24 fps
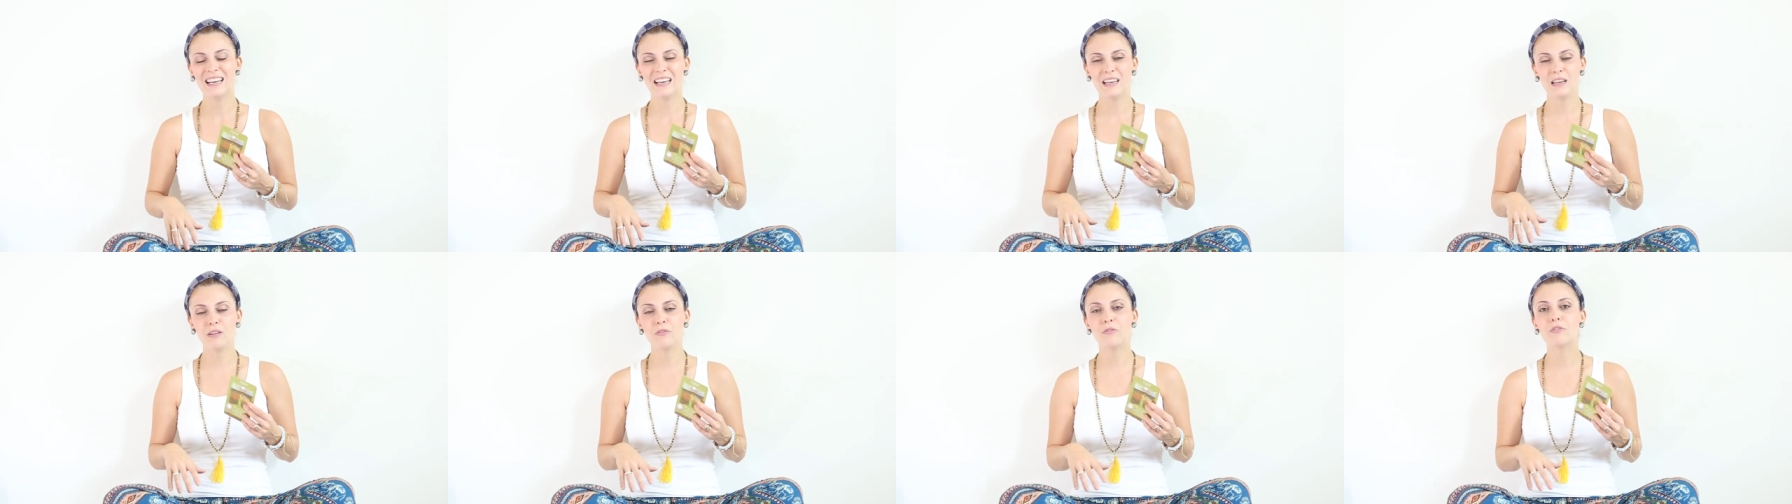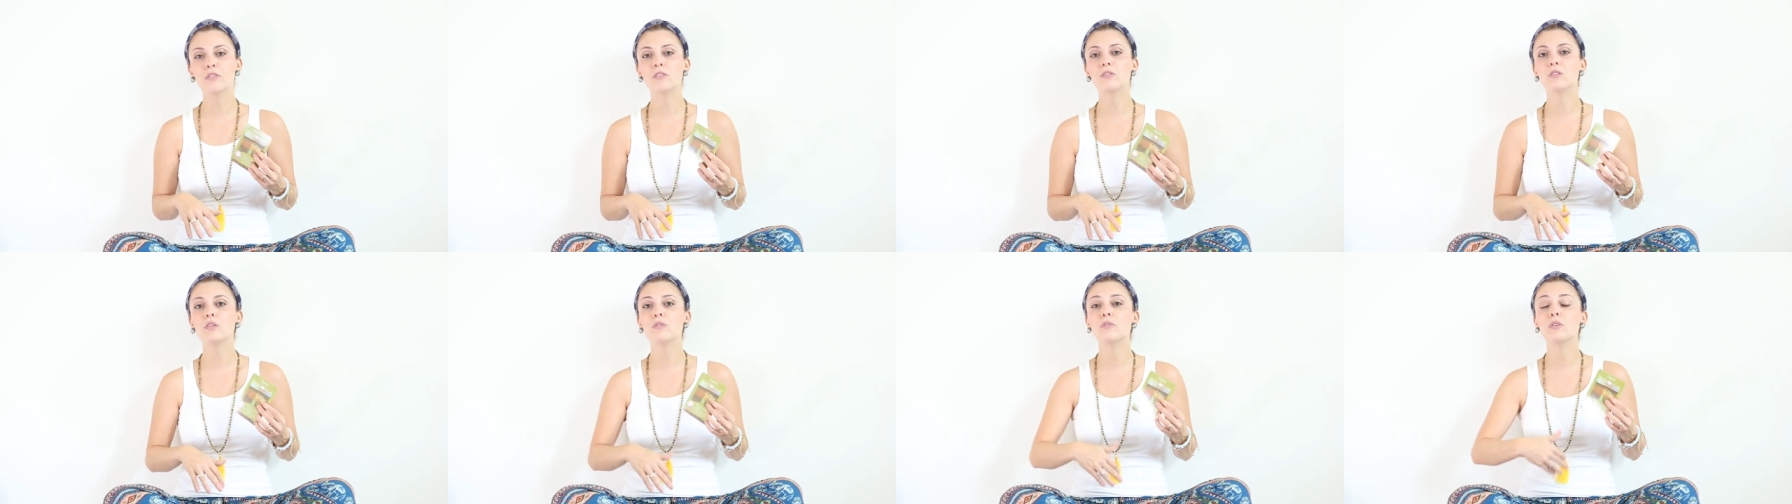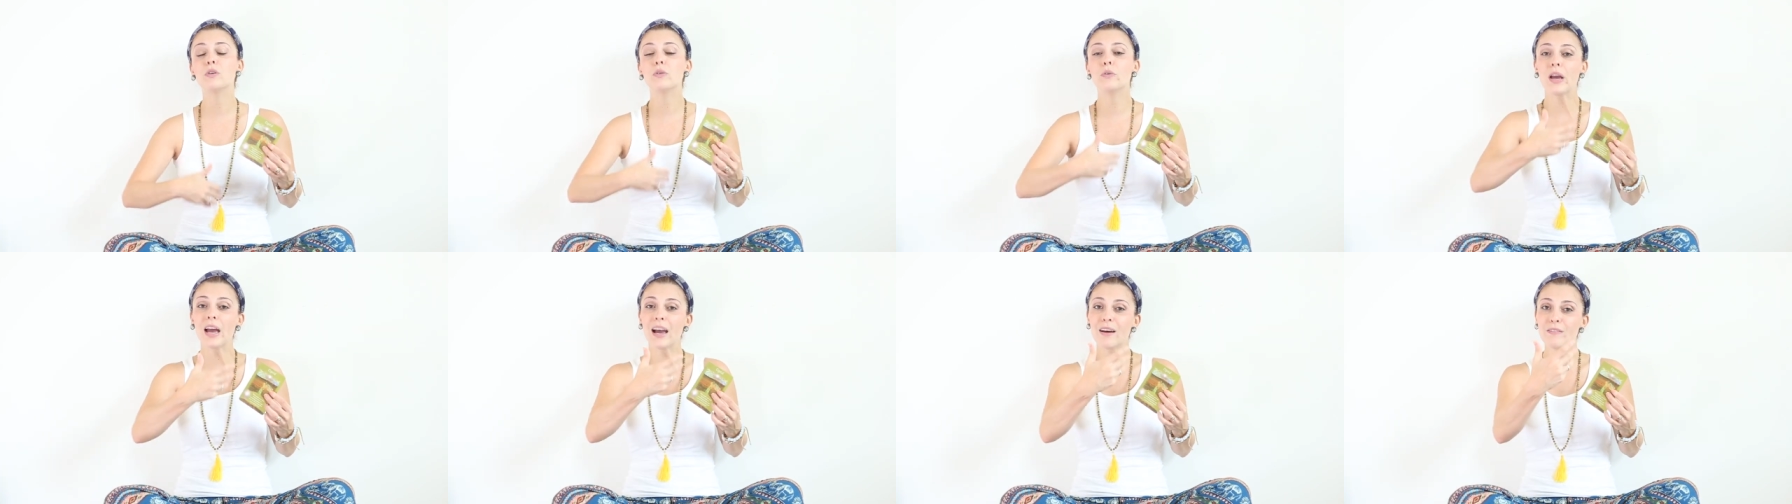in front of
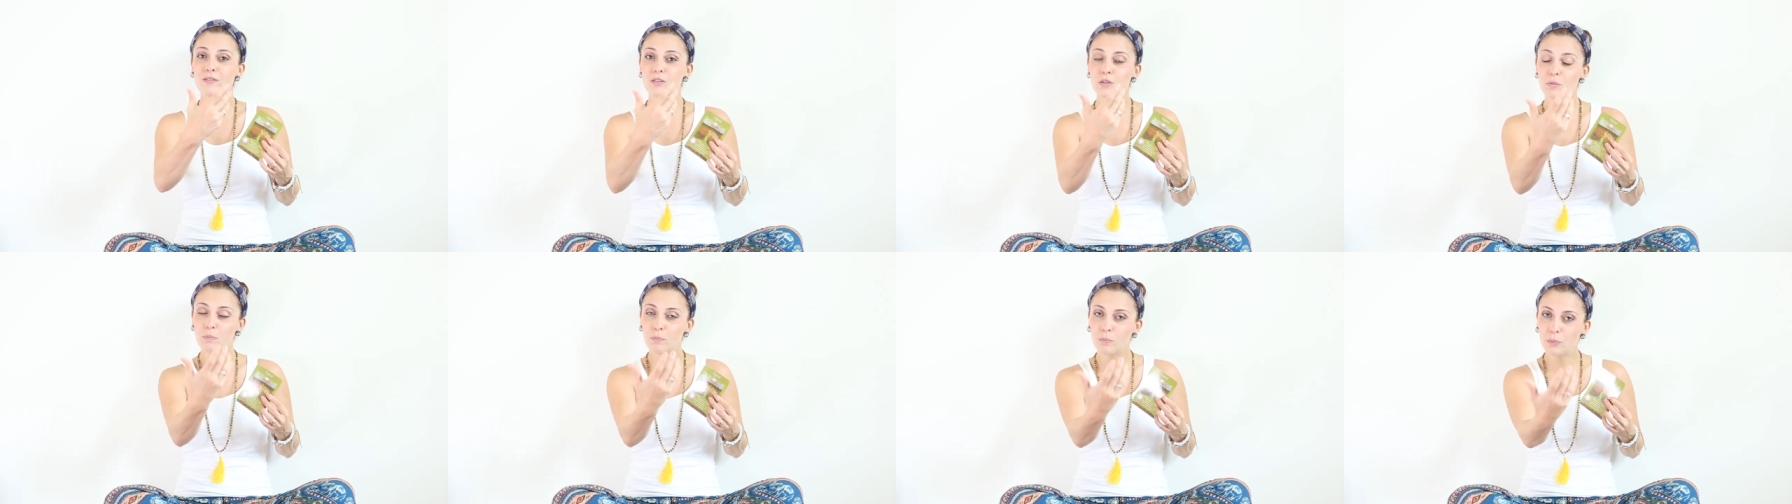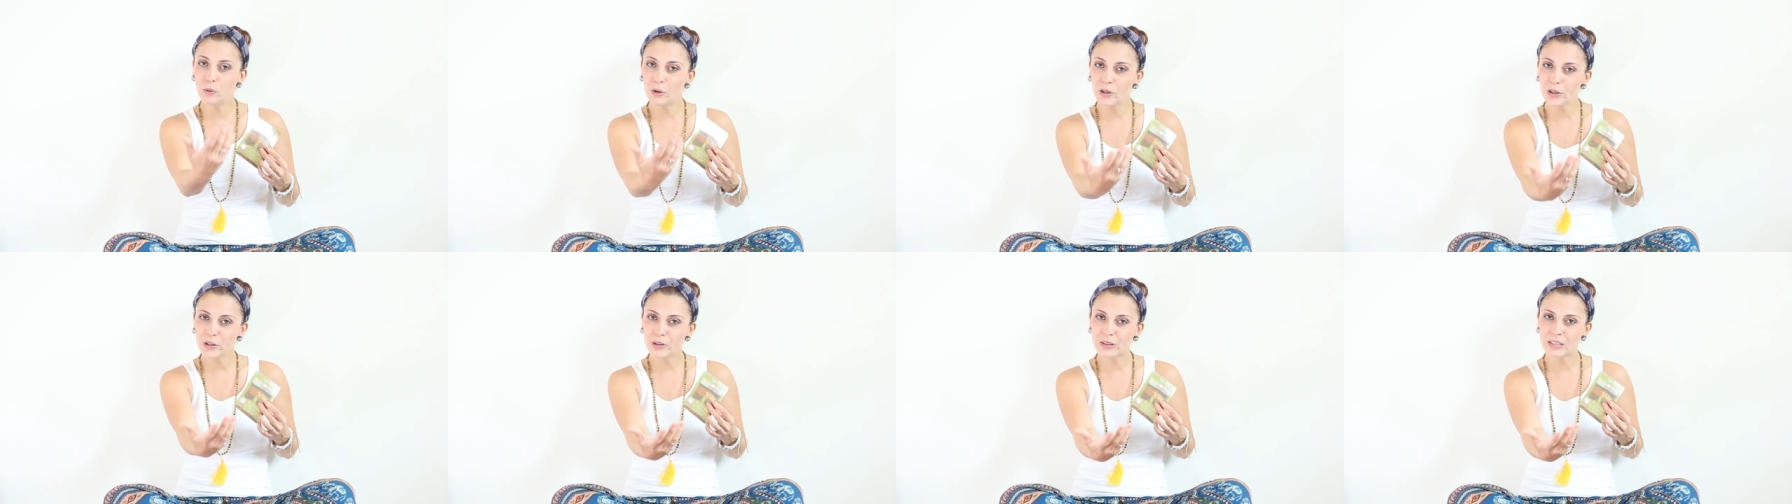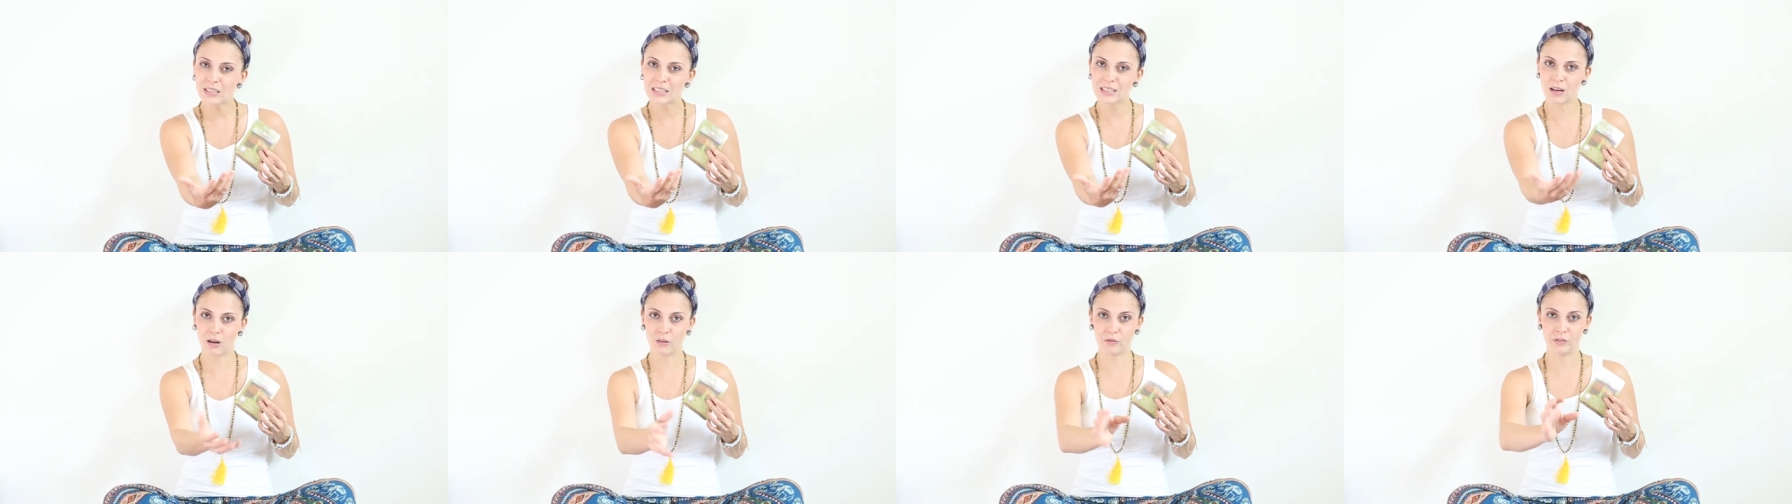you you have to put
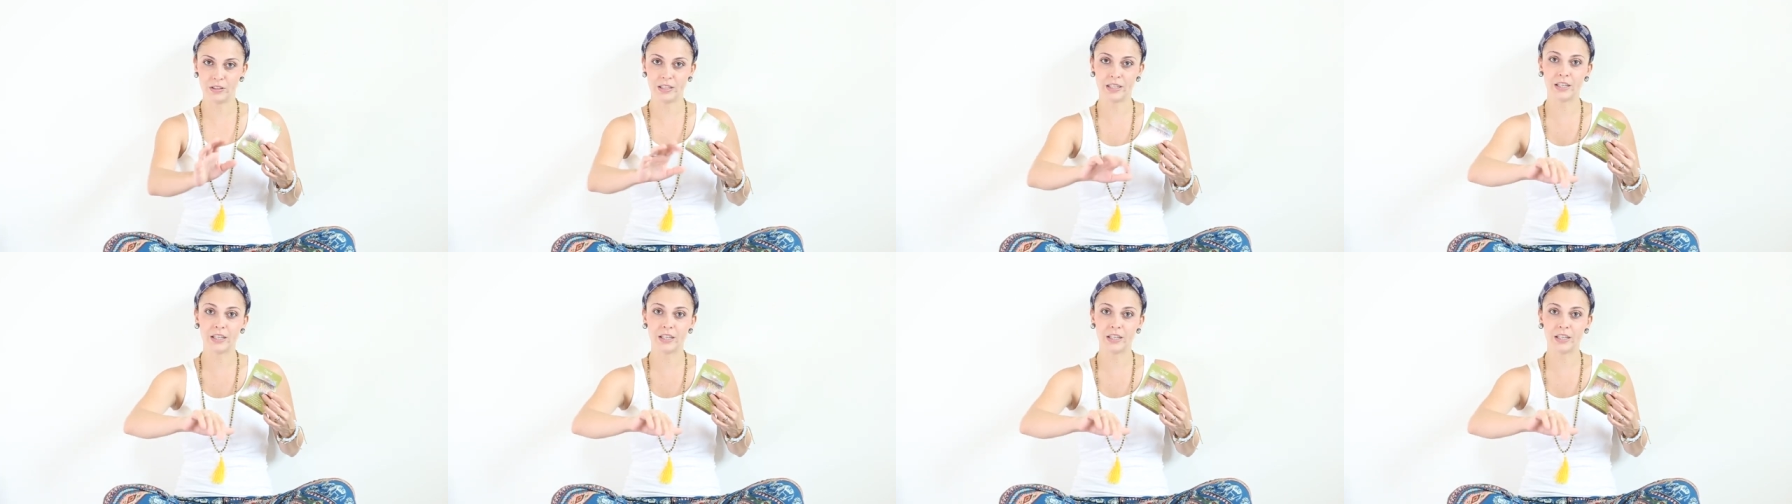yourself